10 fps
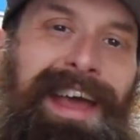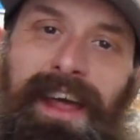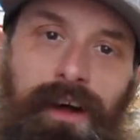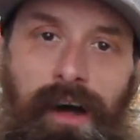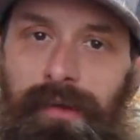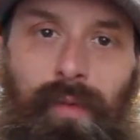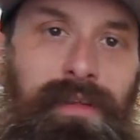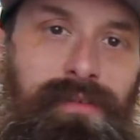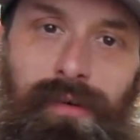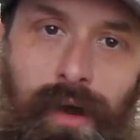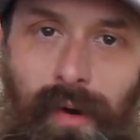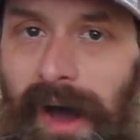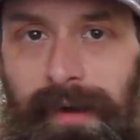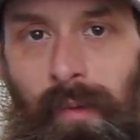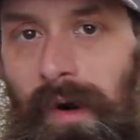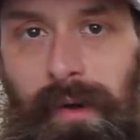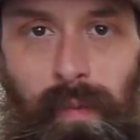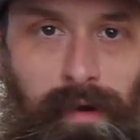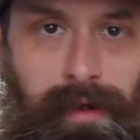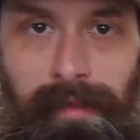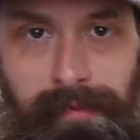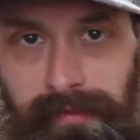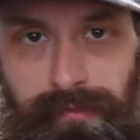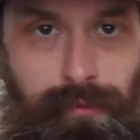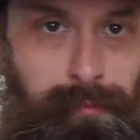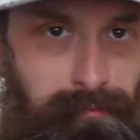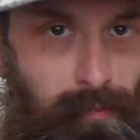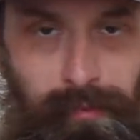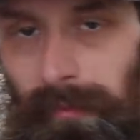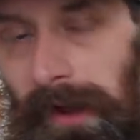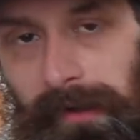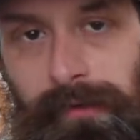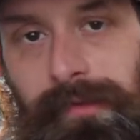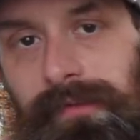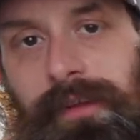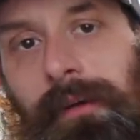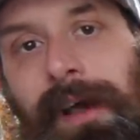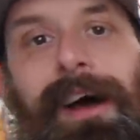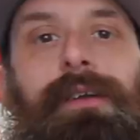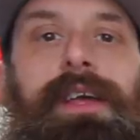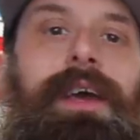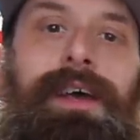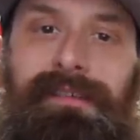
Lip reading: And other ones will go, I don't want to work on this stupid Volkswagen or this dumb Audi.